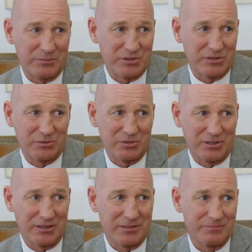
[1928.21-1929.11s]

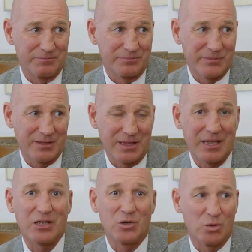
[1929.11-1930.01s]
absolutely
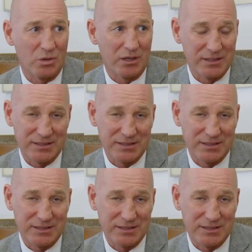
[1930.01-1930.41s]
echo what I